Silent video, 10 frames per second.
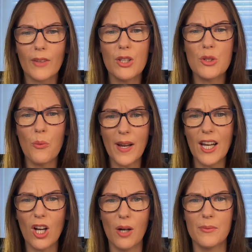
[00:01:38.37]
So when
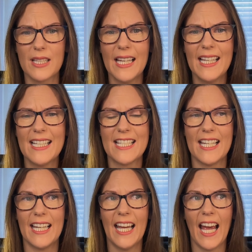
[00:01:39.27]
it comes
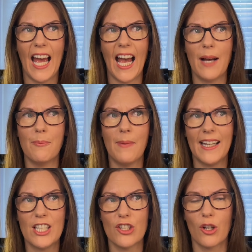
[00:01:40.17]
to
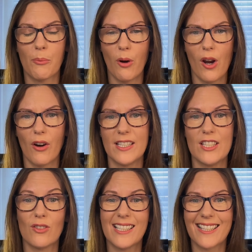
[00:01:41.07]
managing your
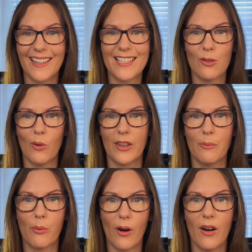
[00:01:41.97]
priorities or deciding what the
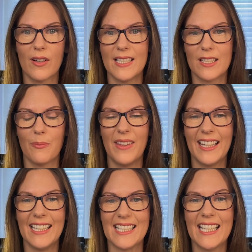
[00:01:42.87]
priority something
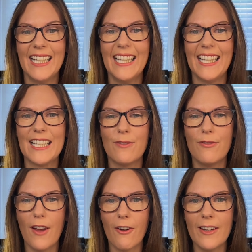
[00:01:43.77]
is, it's
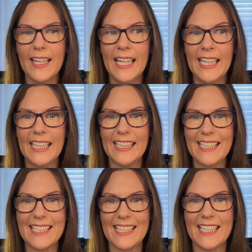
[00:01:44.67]
very
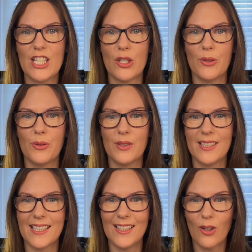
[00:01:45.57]
easy to
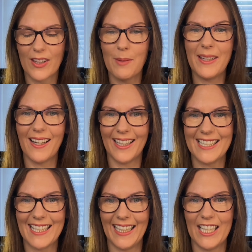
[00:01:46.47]
look at them in
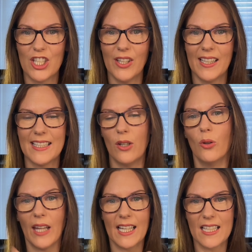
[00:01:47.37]
isolation and say, oh,
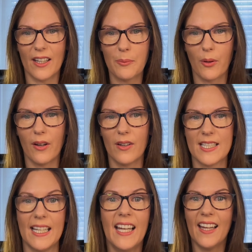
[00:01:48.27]
that's high
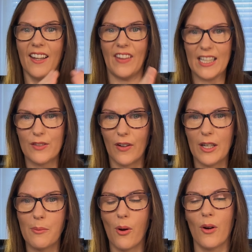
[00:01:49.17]
priority. That's very
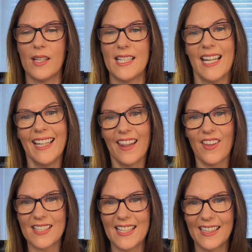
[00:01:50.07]
important.
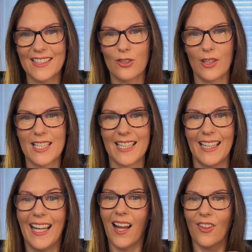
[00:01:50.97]
This thing is
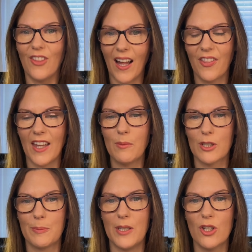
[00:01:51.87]
critical. That thing
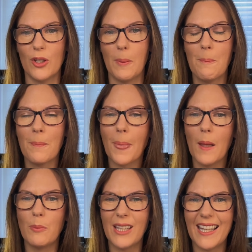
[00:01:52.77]
must be done.
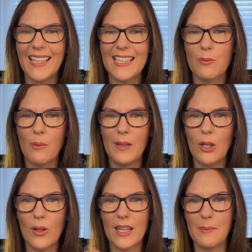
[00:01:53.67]
But the thing is, when we
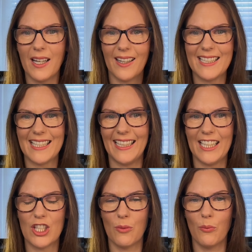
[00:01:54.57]
look at them in
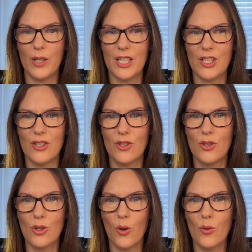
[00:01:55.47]
isolation, we
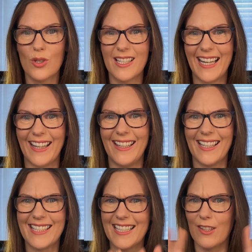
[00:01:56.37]
don't get a
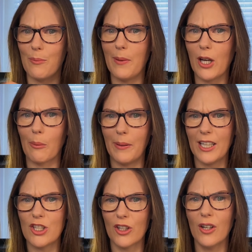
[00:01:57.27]
sense of the bigger
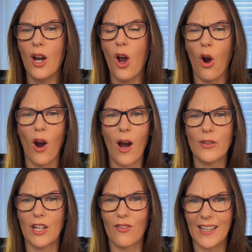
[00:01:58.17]
picture or how
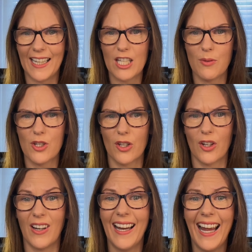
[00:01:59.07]
they relate to each
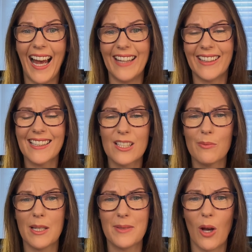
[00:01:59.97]
other. And that's
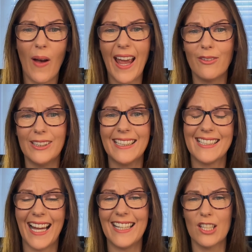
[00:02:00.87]
sometimes how everything
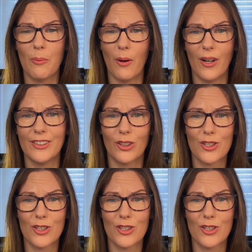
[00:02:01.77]
ends up on your